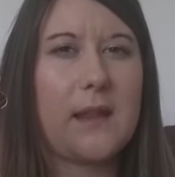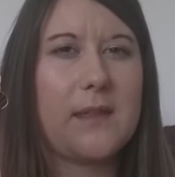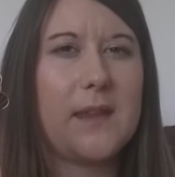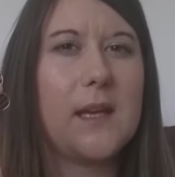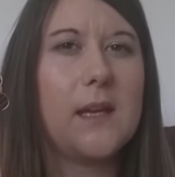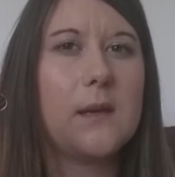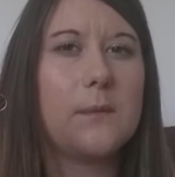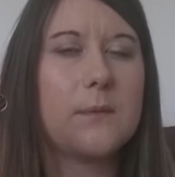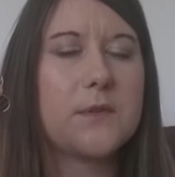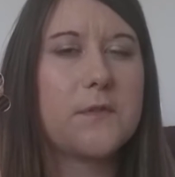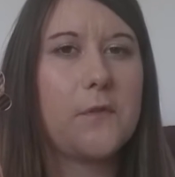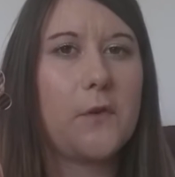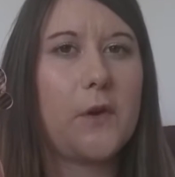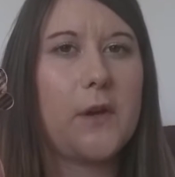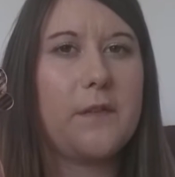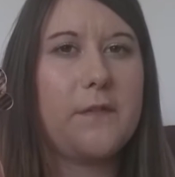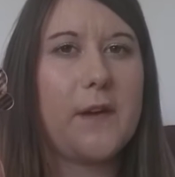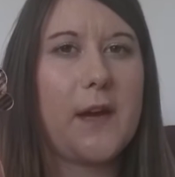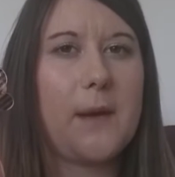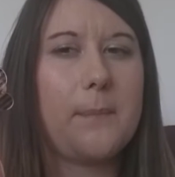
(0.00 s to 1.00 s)
I think it was
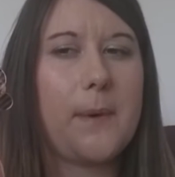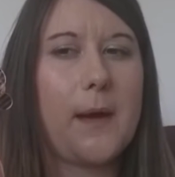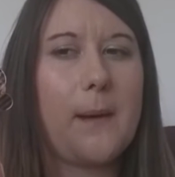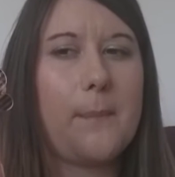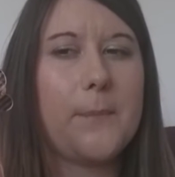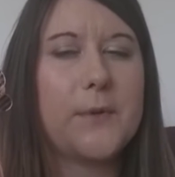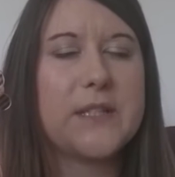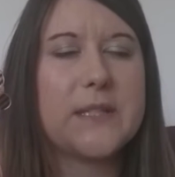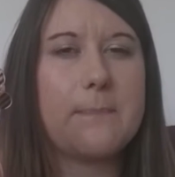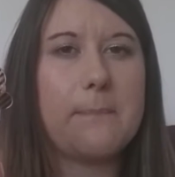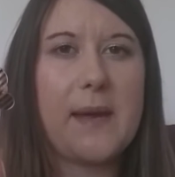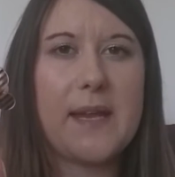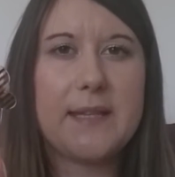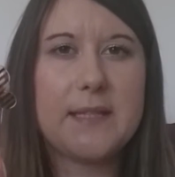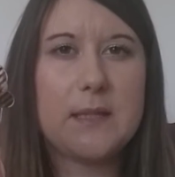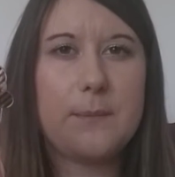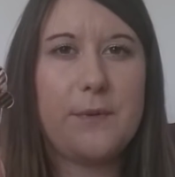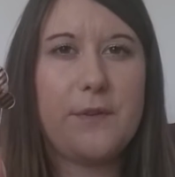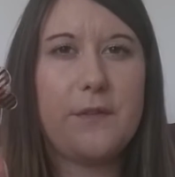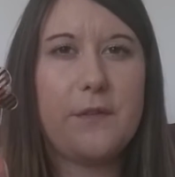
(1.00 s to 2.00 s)
£45, but it's
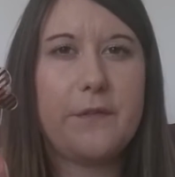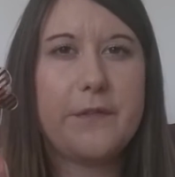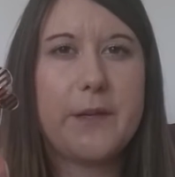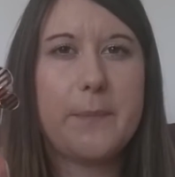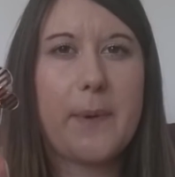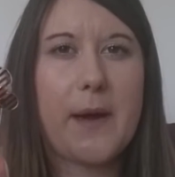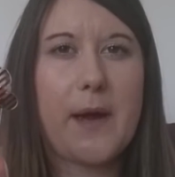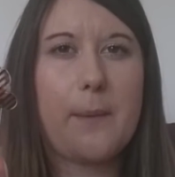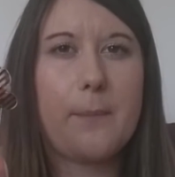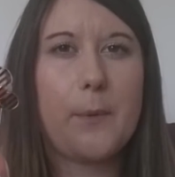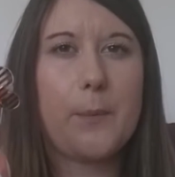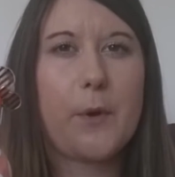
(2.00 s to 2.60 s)
meant to be £50,